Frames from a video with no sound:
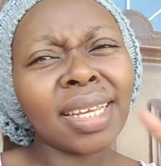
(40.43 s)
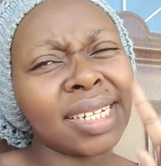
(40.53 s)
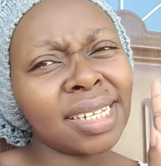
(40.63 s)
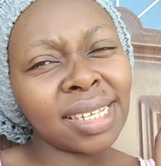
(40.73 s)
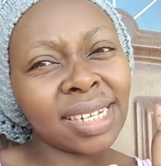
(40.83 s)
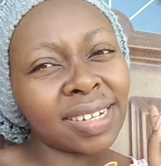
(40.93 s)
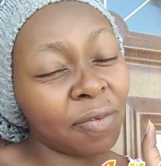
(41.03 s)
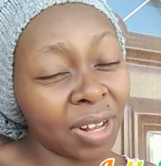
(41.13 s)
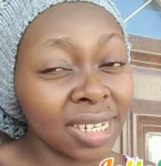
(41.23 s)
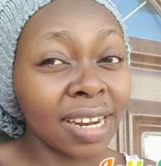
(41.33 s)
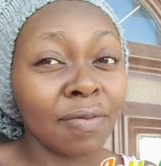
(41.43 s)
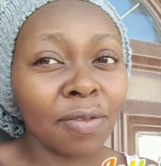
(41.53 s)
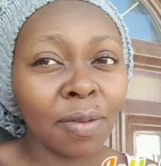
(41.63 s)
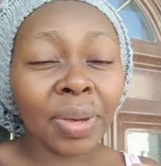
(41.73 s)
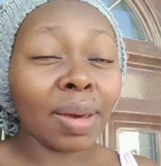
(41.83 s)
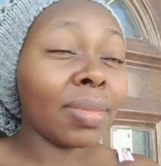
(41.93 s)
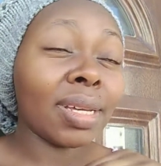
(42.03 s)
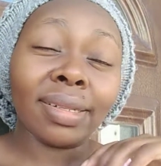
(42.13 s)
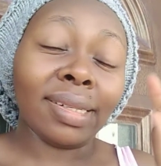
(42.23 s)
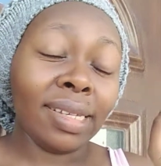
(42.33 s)
It is the first time for me. I
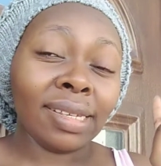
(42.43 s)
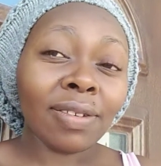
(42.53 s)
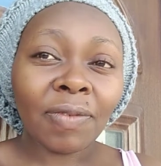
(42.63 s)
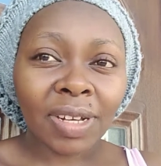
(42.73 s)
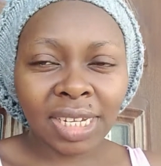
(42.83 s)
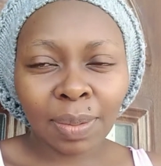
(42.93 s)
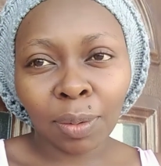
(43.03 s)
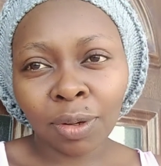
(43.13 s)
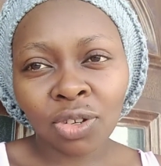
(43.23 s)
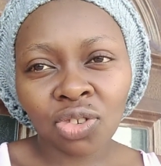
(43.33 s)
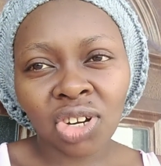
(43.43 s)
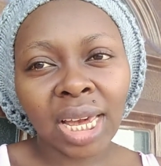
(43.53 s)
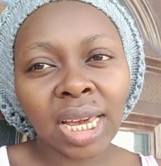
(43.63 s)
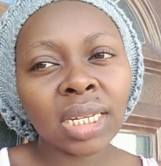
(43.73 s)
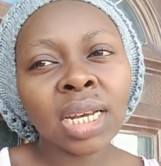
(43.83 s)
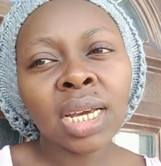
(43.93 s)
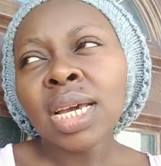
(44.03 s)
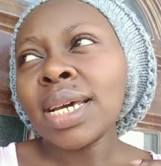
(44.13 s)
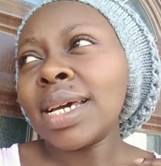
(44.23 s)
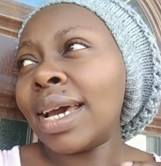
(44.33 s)
mean, this is the first time I'm going to try it
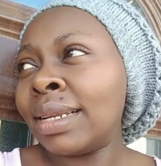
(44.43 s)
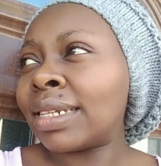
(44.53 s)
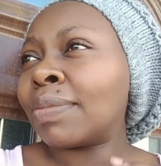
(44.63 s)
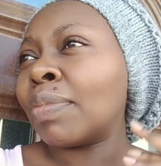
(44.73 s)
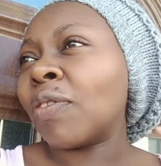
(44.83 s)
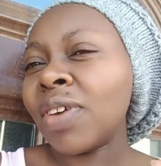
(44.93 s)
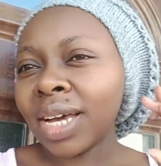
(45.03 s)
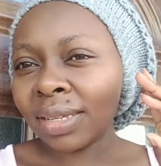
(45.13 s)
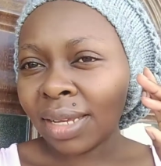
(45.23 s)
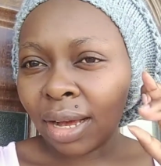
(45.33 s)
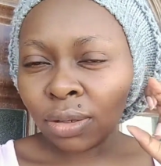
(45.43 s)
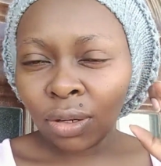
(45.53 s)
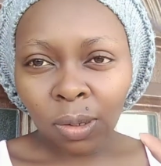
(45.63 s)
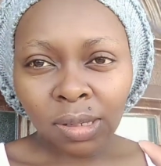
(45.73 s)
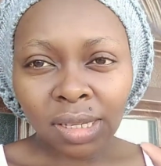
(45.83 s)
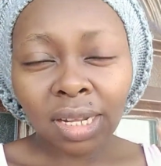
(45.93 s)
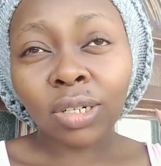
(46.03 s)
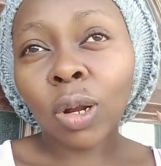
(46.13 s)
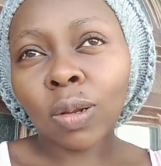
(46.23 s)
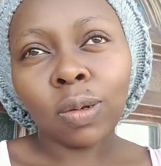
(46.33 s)
and my fingers are crossed
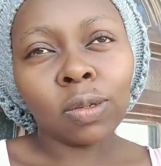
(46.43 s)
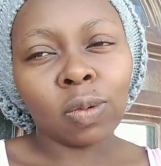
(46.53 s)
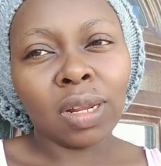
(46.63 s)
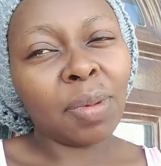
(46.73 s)
that all goes well.